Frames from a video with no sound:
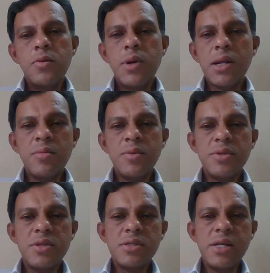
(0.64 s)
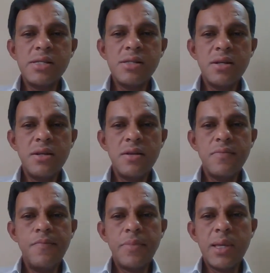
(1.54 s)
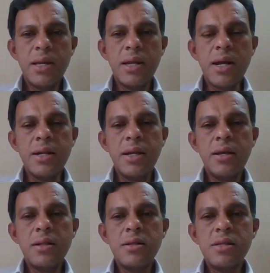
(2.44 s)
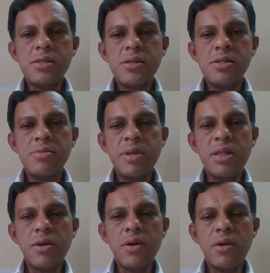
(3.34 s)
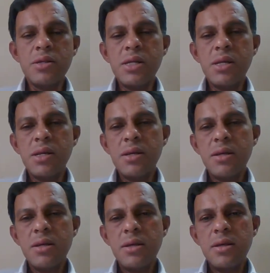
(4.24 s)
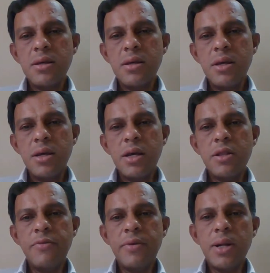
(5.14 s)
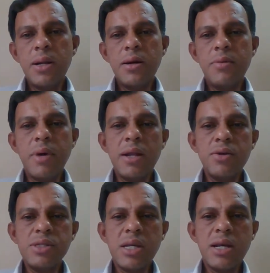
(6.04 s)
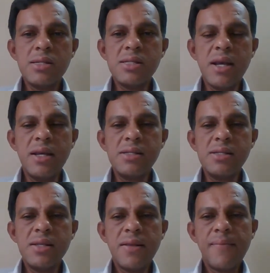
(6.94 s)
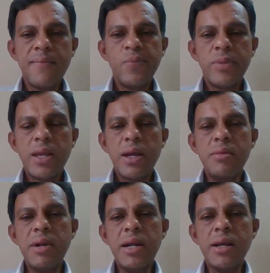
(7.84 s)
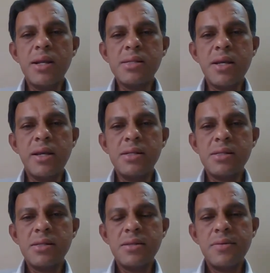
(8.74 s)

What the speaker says: Welcome to the session regarding the research methodology in the field of biological science and medical science.